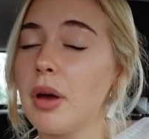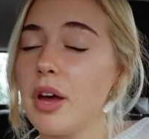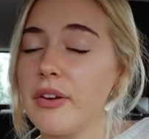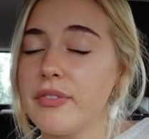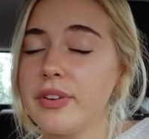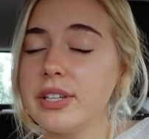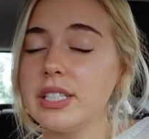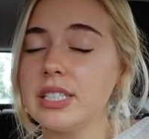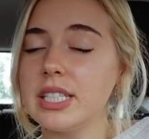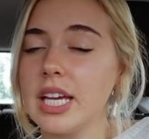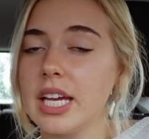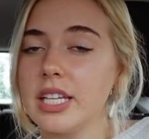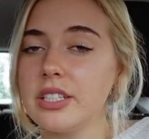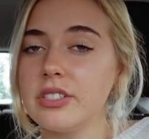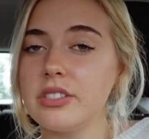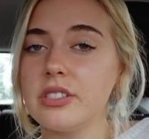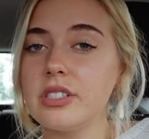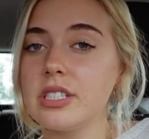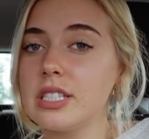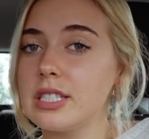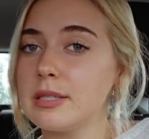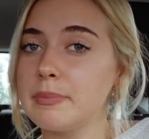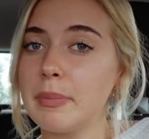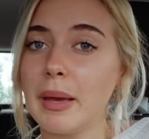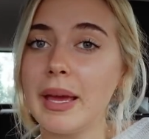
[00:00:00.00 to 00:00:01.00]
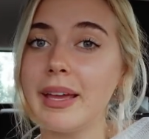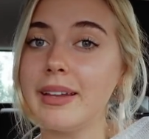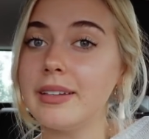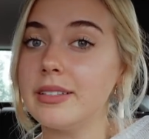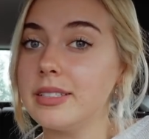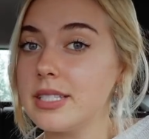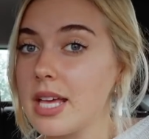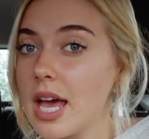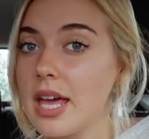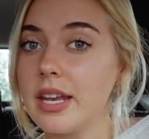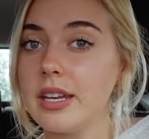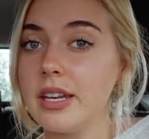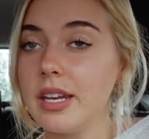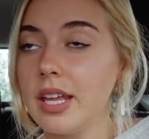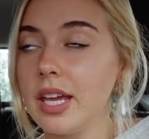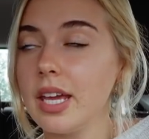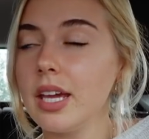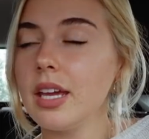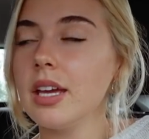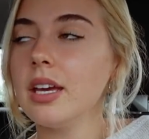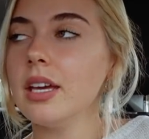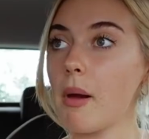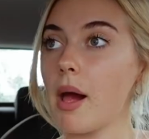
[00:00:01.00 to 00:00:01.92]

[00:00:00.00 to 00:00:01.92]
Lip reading: Perfect day to just spend editing.